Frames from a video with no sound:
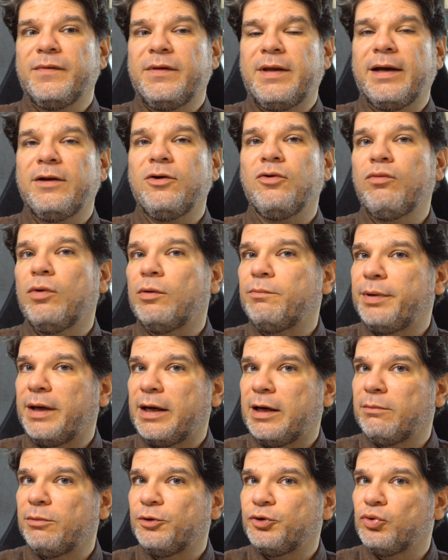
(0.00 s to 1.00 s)
then you won't
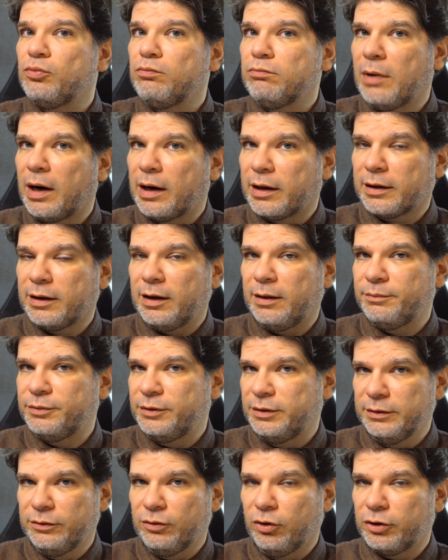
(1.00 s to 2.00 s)
be able to mark
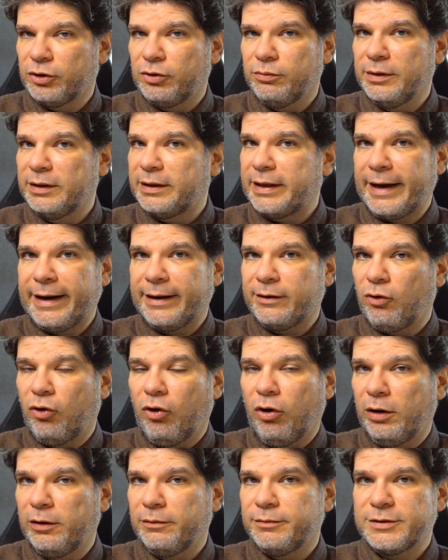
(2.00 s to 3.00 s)
up the document at
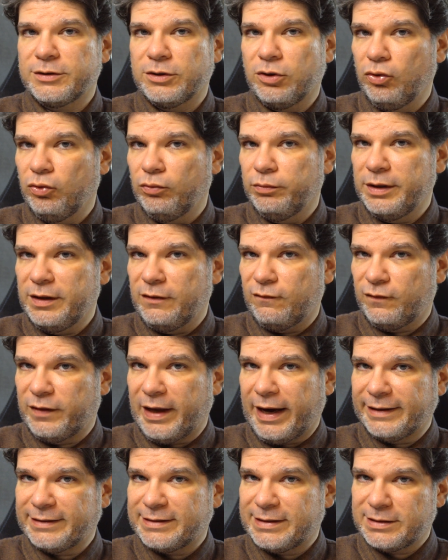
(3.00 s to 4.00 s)
all. So if
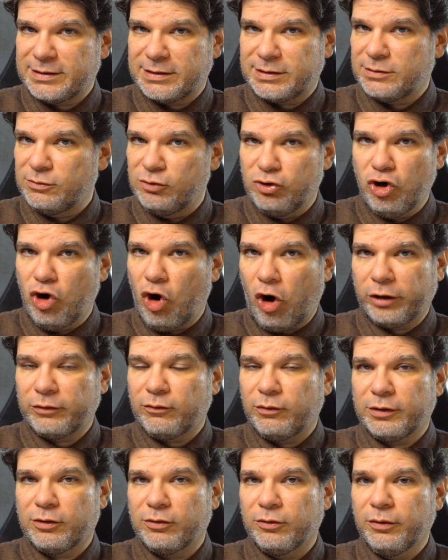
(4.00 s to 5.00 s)
that's not
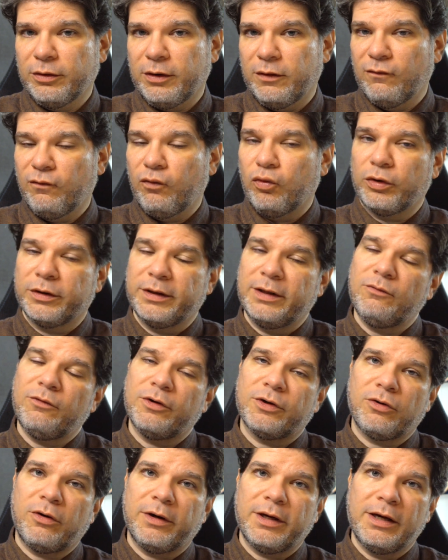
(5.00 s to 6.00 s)
what you're looking for, then
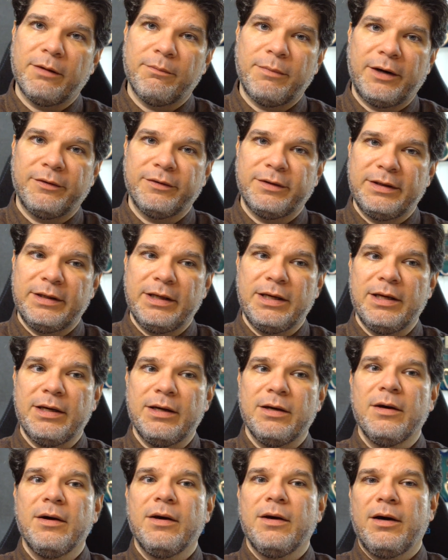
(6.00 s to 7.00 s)
we're talking about
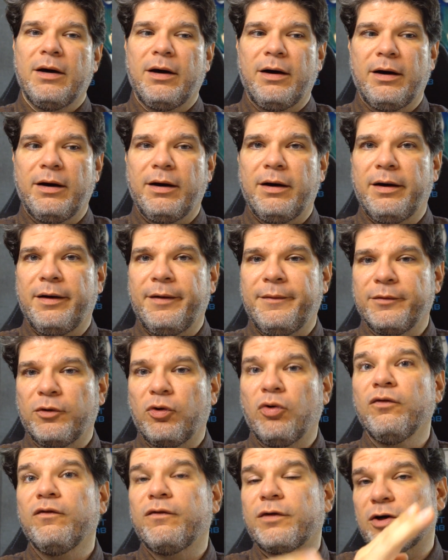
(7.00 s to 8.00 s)
the
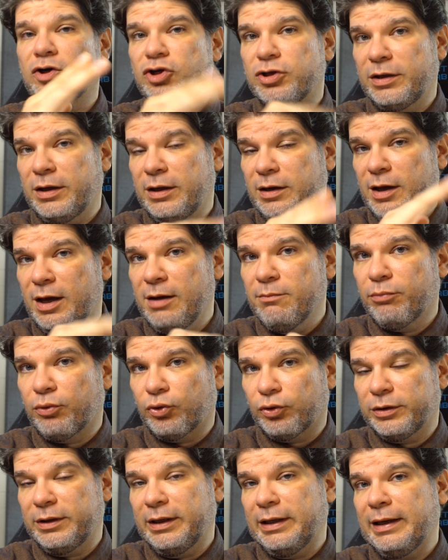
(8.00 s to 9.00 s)
conversion and
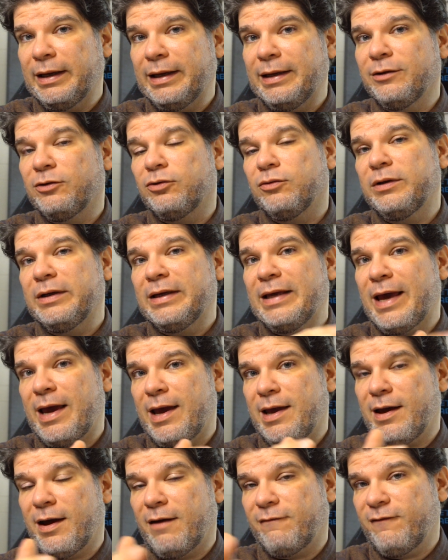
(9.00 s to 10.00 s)
importing into the
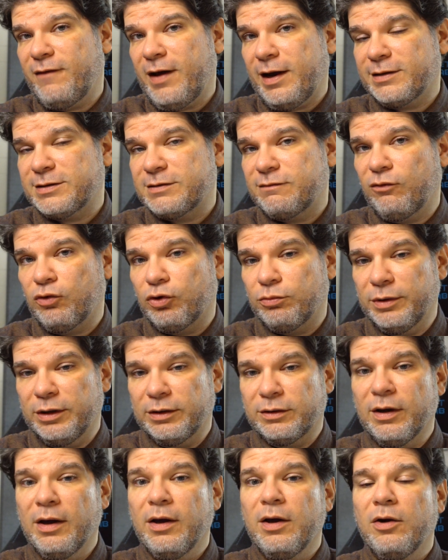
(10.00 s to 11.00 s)
KFX
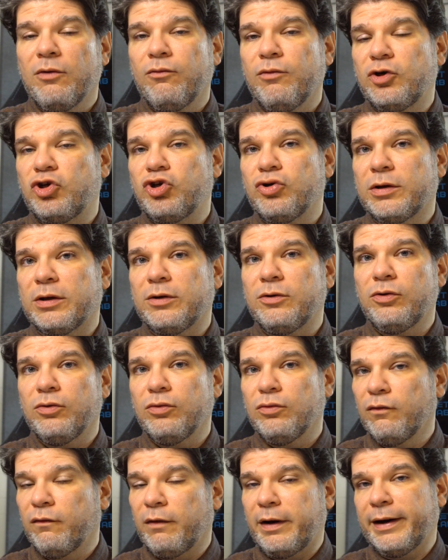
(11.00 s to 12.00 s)
format, which you can
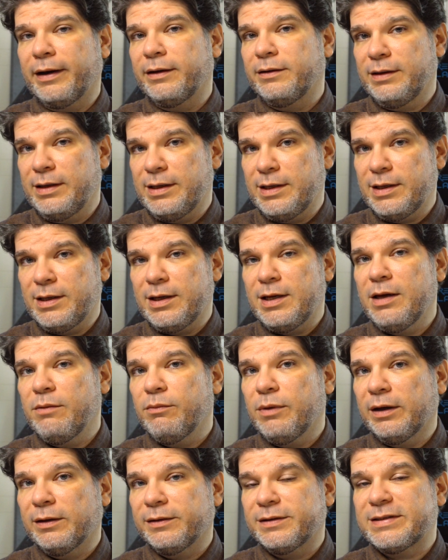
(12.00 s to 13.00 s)
do via the
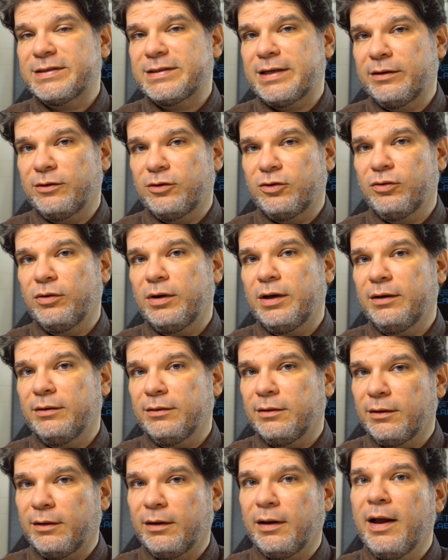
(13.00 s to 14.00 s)
email sent to
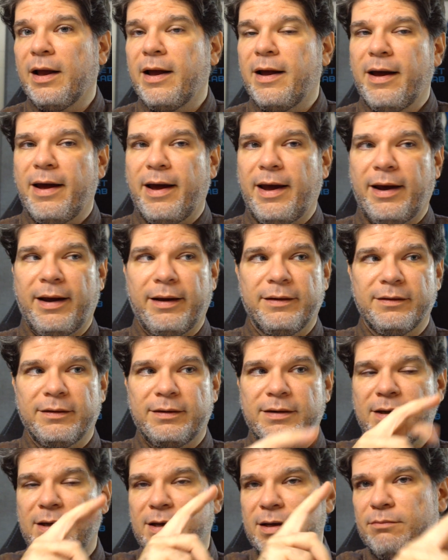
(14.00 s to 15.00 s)
Kindle and
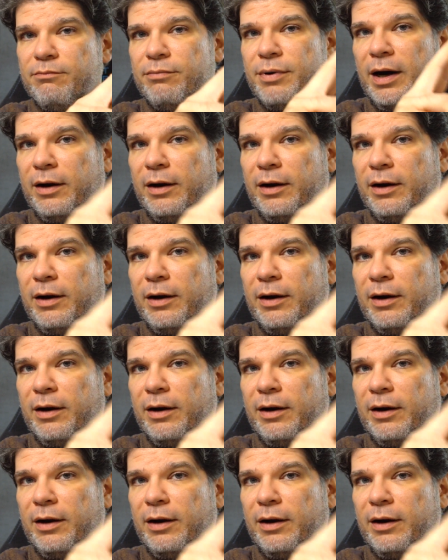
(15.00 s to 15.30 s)
the